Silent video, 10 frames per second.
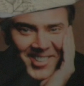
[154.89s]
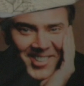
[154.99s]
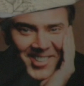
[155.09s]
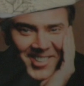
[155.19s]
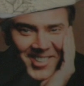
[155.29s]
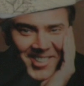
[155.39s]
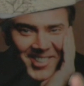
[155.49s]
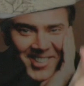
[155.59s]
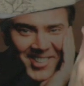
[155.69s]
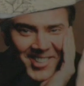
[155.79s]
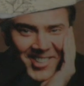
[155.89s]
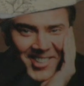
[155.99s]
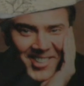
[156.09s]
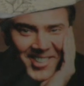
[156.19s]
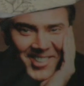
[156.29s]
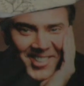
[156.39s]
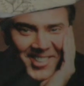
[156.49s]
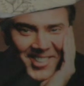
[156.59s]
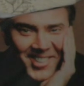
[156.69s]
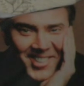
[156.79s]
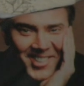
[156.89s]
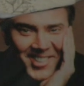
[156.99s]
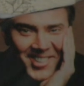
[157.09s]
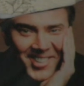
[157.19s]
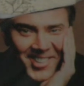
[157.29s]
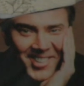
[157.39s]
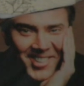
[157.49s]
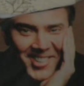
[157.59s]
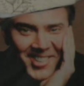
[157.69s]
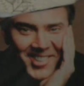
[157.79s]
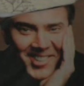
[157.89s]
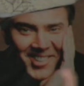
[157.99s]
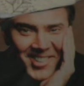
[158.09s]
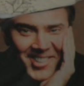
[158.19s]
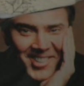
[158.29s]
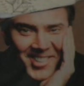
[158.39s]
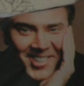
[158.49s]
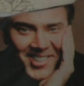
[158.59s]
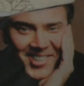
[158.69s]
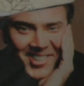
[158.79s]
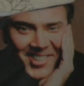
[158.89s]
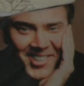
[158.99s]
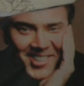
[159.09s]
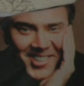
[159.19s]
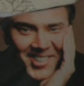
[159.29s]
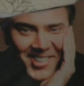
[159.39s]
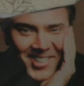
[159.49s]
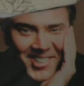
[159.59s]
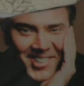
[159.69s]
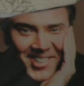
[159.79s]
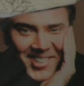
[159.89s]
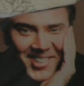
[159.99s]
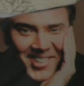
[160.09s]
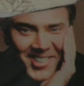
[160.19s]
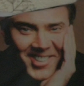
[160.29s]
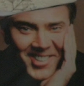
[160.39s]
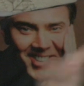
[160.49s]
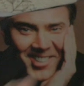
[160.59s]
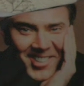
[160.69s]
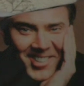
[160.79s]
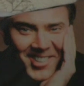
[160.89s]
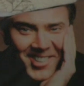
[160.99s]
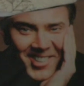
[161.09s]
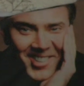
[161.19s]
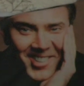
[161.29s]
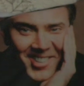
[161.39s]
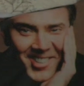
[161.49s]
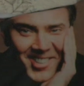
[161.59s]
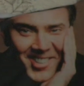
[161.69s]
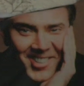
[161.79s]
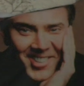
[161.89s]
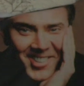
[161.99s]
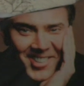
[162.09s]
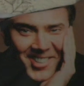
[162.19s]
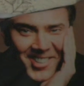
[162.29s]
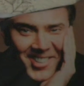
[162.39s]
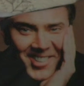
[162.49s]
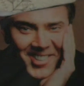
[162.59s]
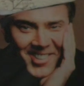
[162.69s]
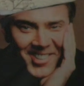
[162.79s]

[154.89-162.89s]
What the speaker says: [no speech]